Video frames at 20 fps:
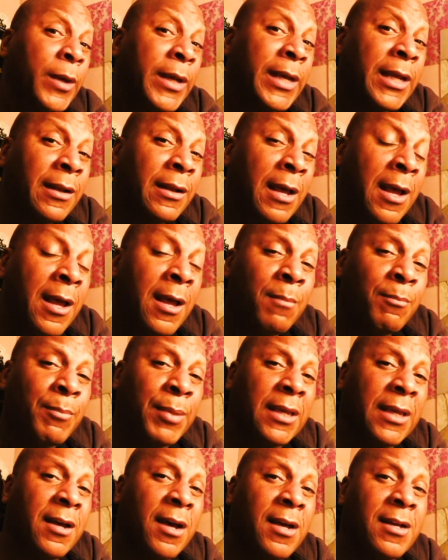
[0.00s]
it,
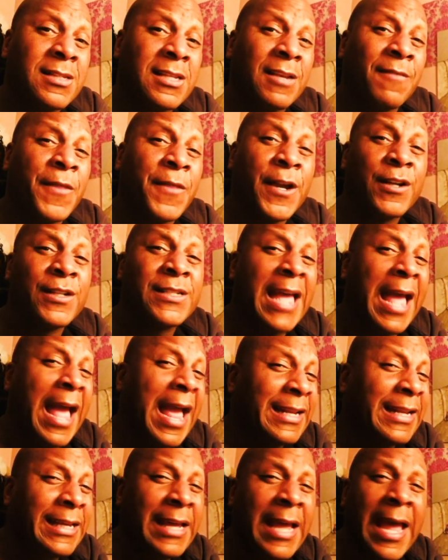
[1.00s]
because if there's
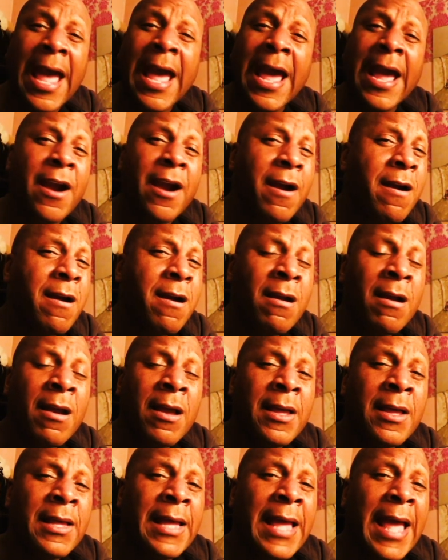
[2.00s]
any hair
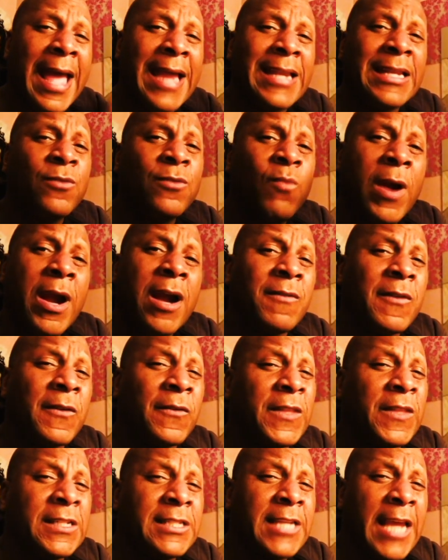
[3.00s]
anywhere that
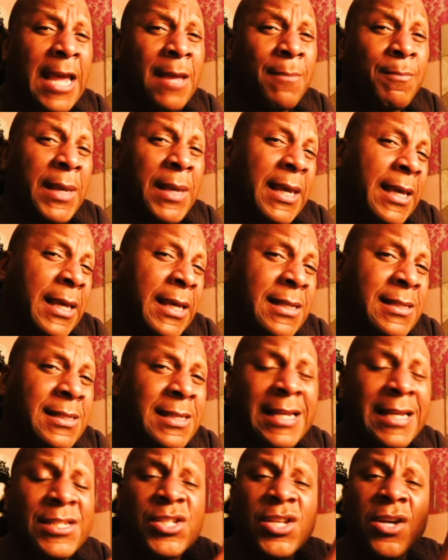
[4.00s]
the tape is,
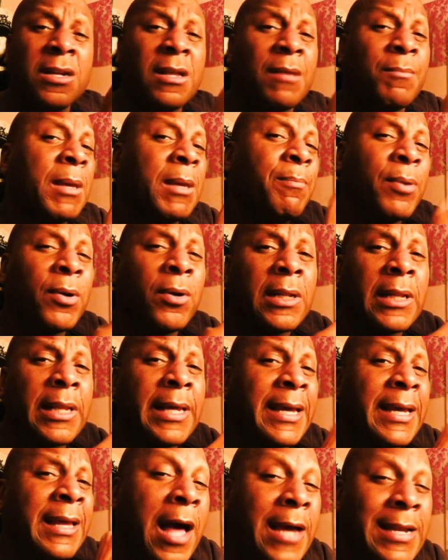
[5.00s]
it's gonna be
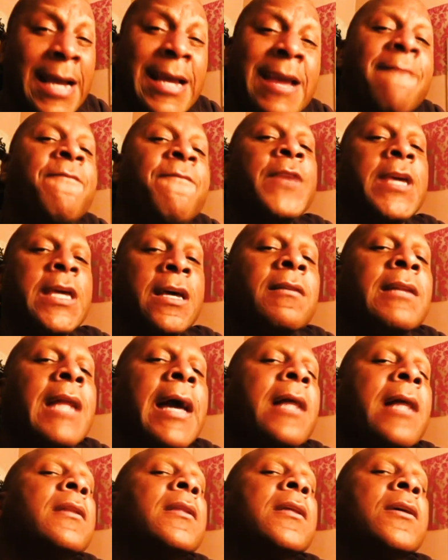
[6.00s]
pulling. And I can feel
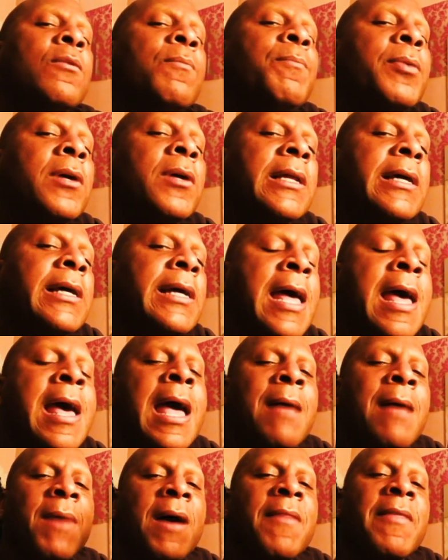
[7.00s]
like a little pulling,
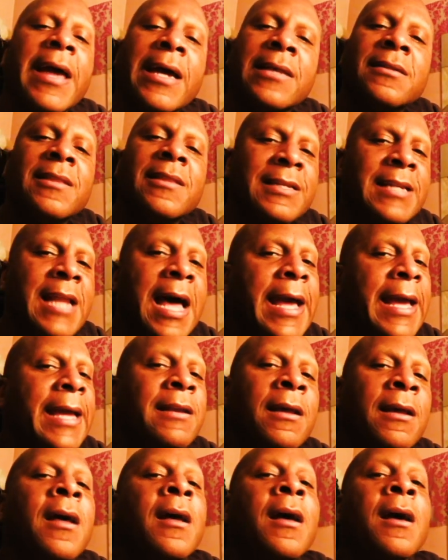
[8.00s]
and by the end of the night,
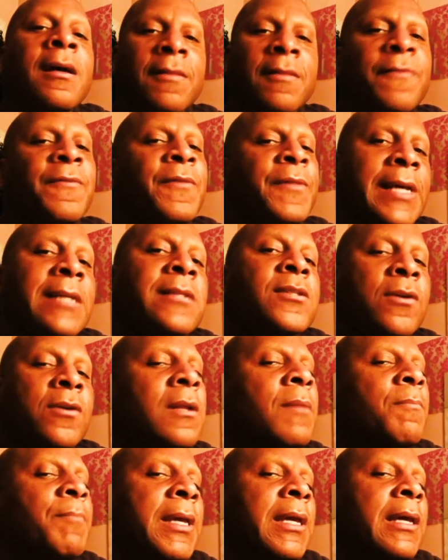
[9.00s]
it's gonna
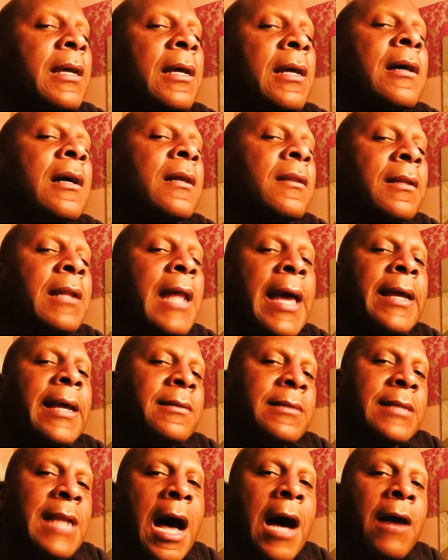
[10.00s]
be like
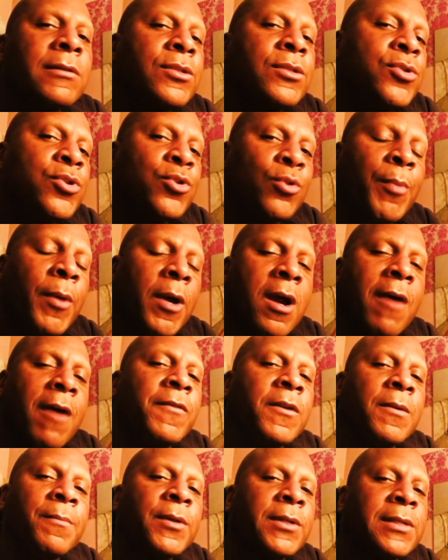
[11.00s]
not super
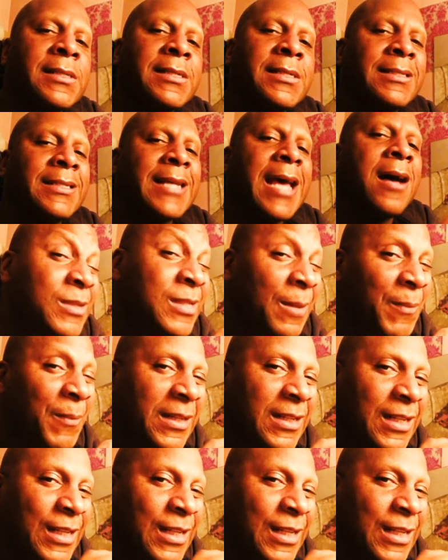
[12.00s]
comfortable to sit down. Something to